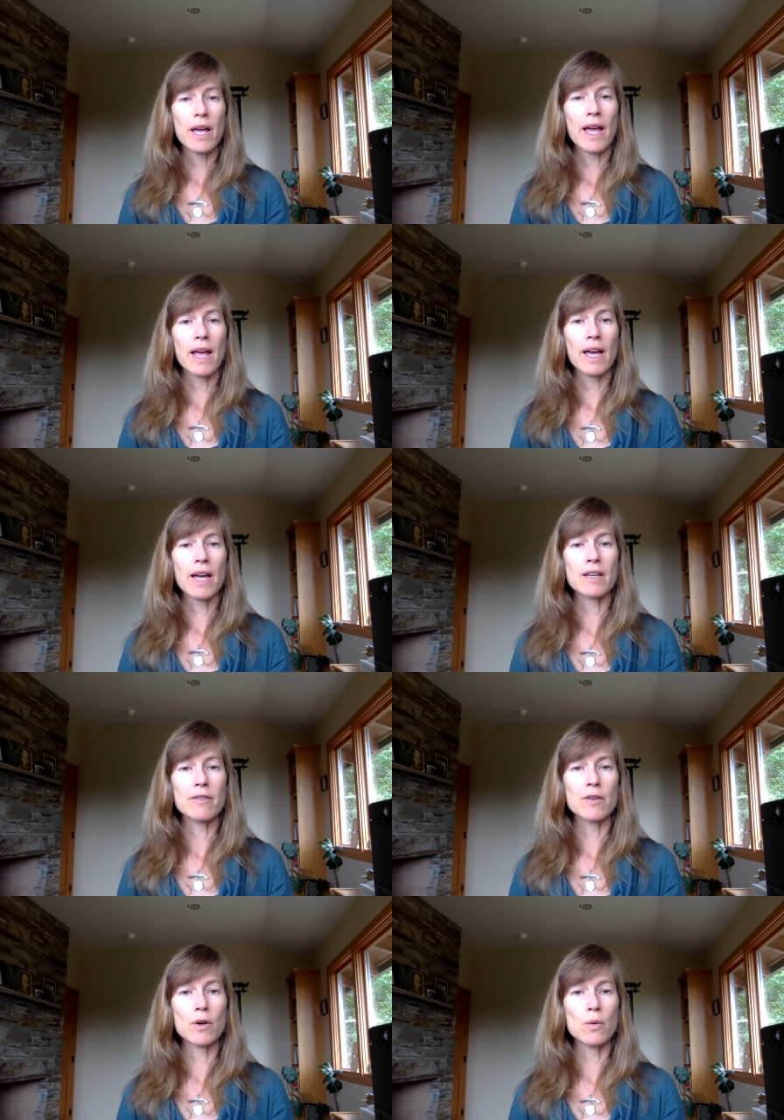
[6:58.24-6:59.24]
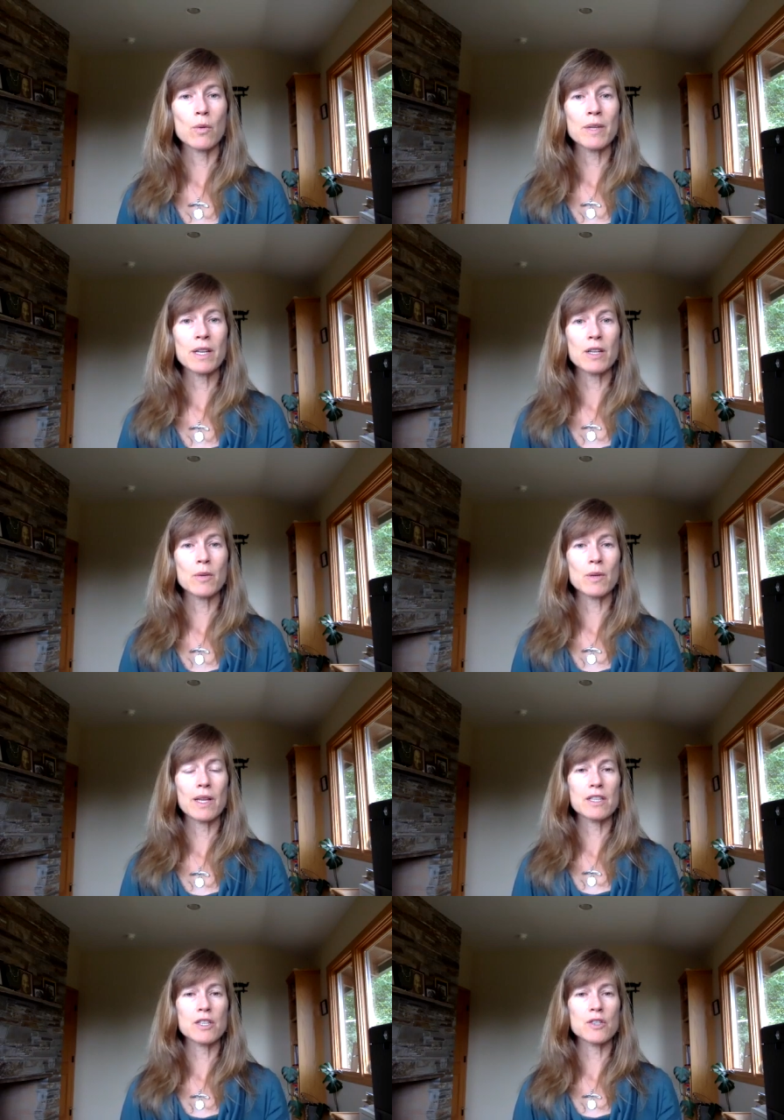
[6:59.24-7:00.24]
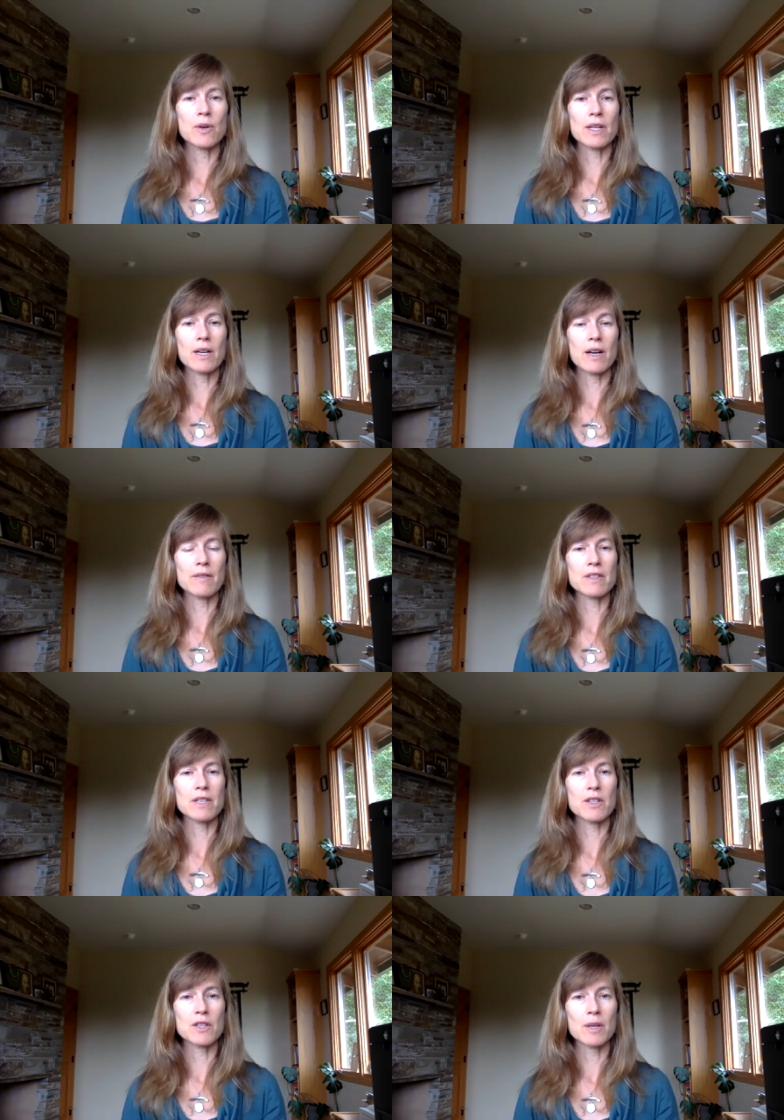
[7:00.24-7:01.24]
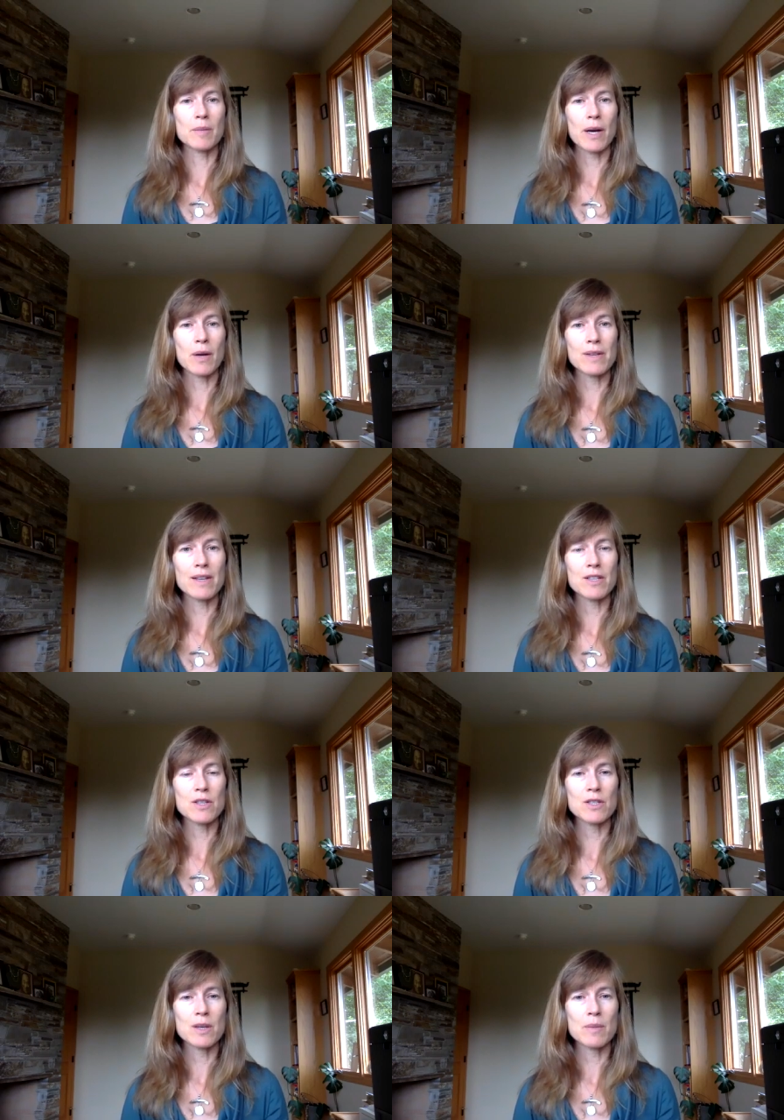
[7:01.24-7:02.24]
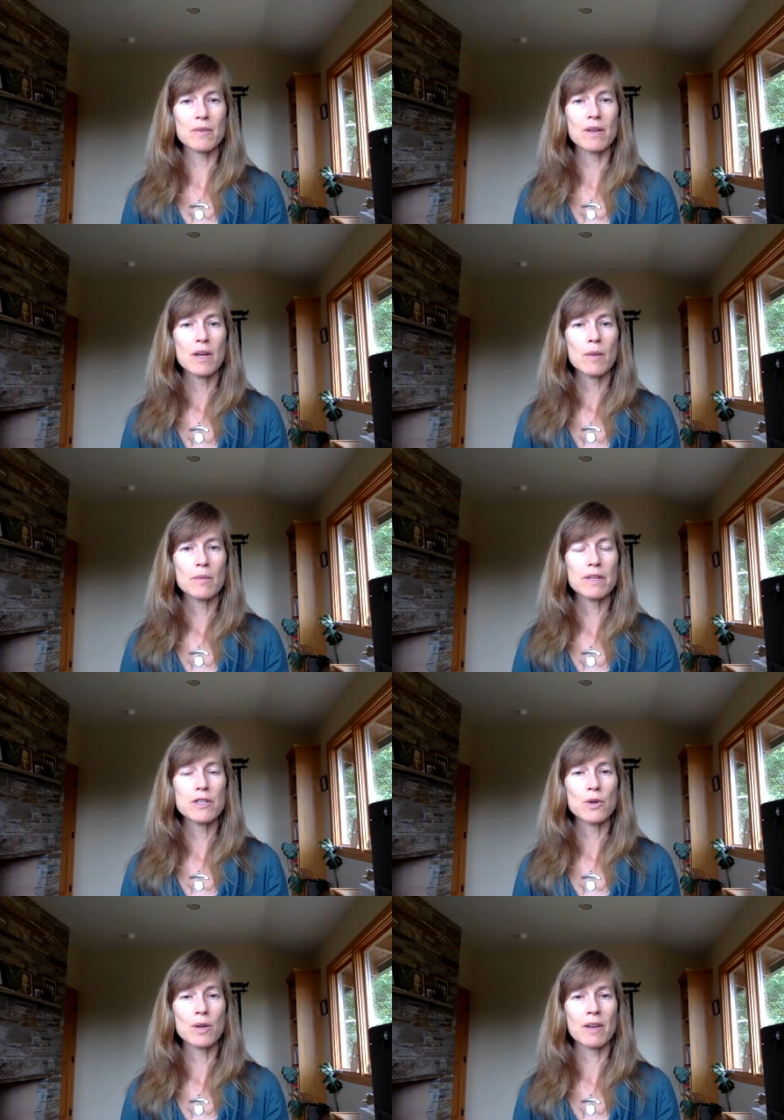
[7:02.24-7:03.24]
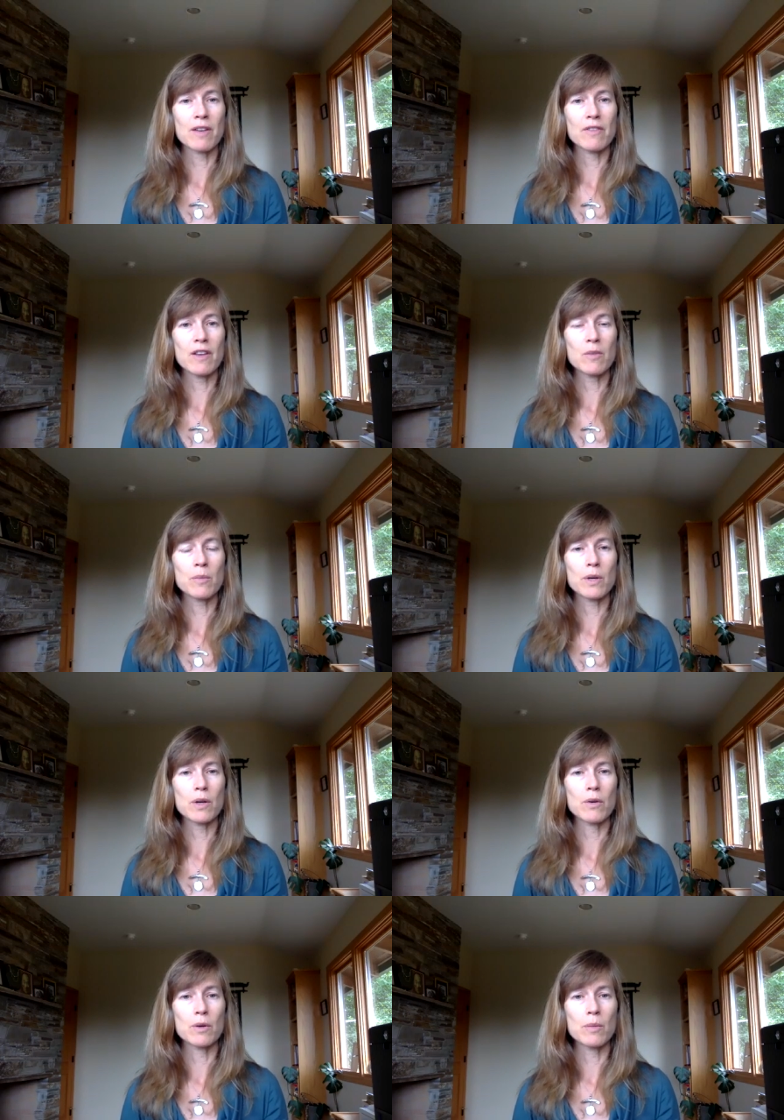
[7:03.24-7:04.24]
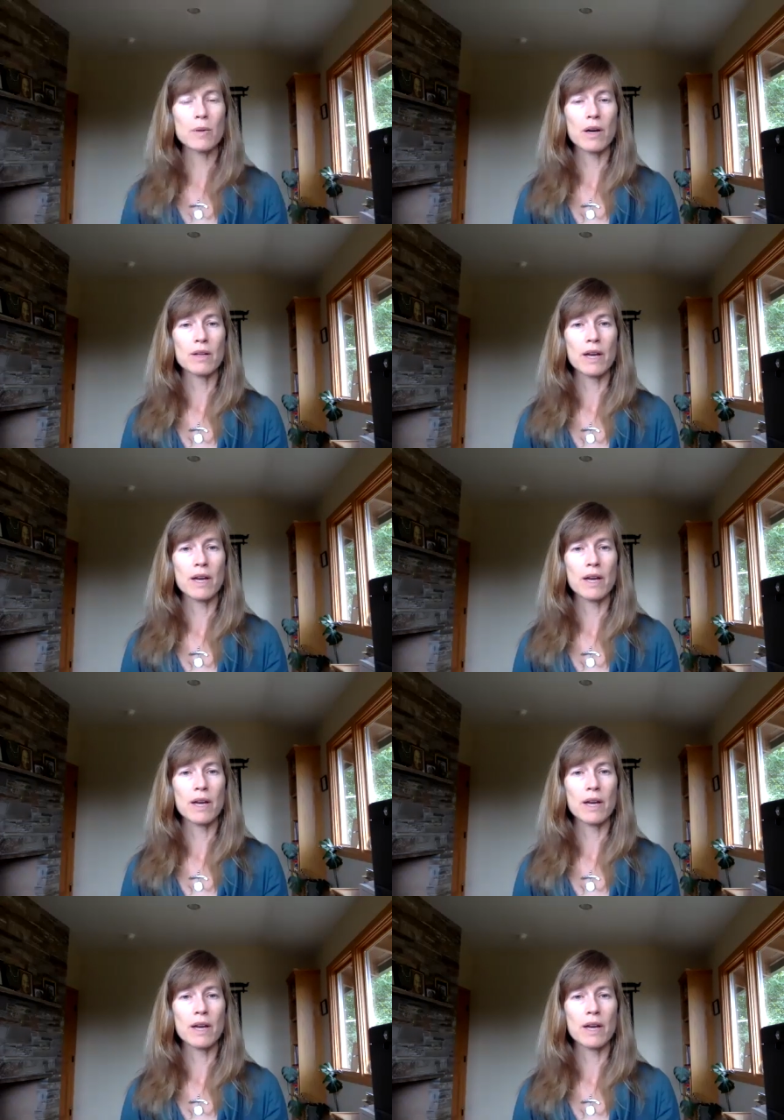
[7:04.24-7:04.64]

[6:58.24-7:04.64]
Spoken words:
And if you're a woman and you would like to join a conversation about relationships, please join my Facebook group called